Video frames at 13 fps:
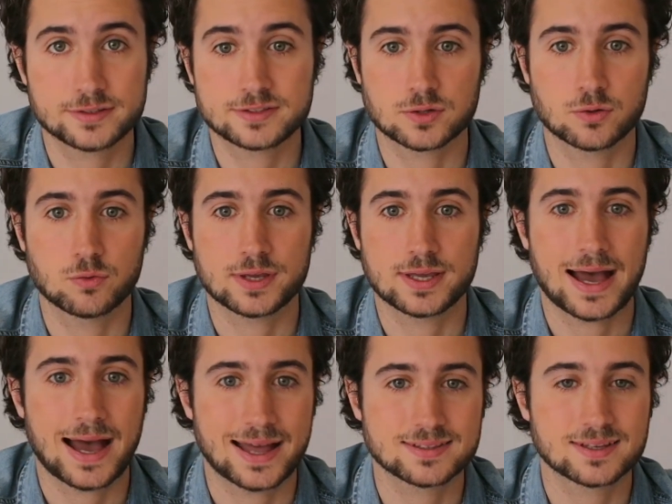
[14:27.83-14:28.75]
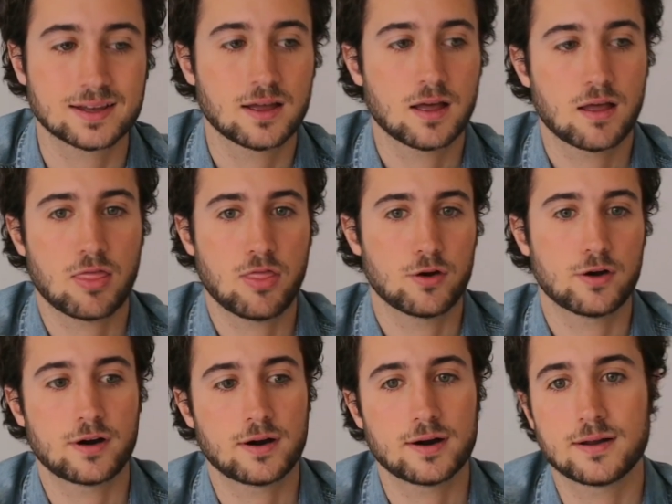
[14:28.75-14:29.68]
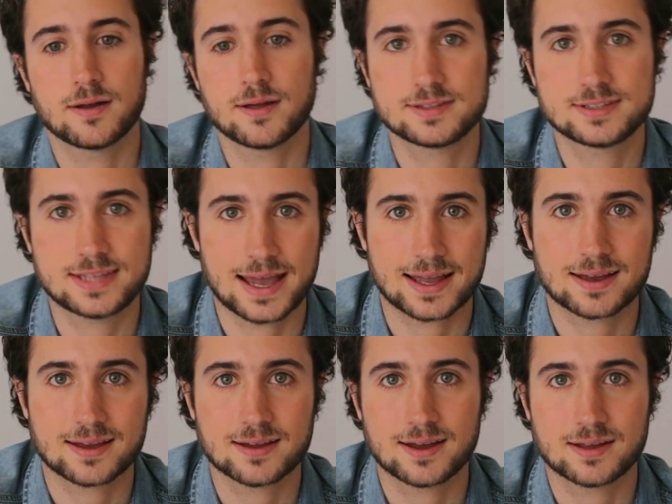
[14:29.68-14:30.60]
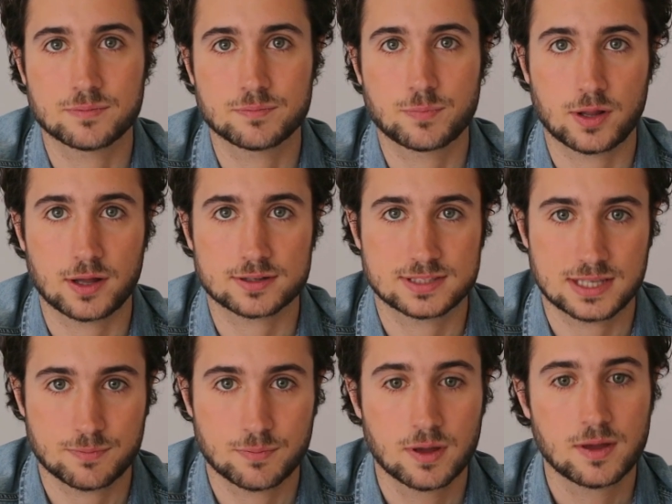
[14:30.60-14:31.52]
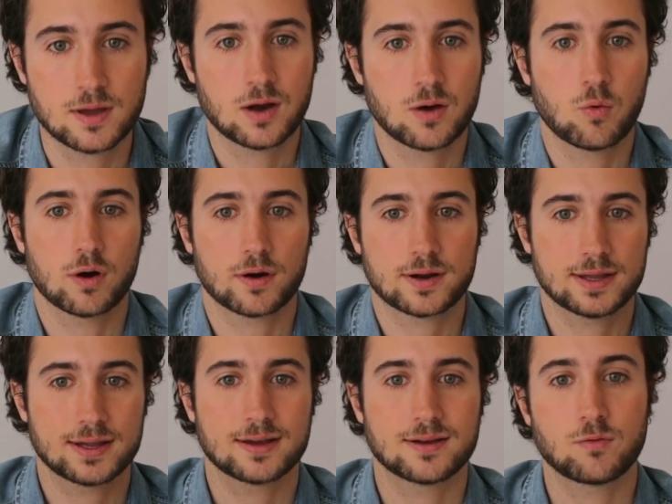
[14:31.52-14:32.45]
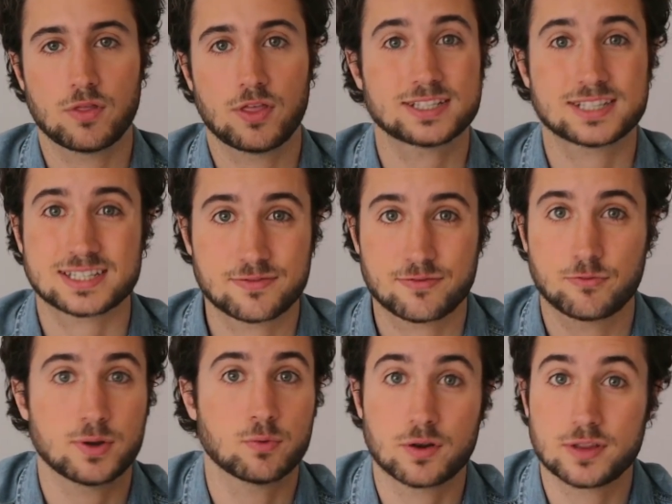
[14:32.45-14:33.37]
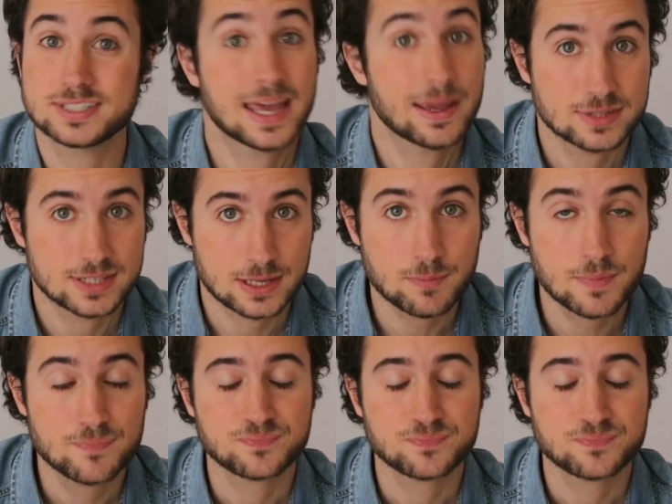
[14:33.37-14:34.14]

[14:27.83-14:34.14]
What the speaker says: So we had their tech and product team working with us as if we were the same team.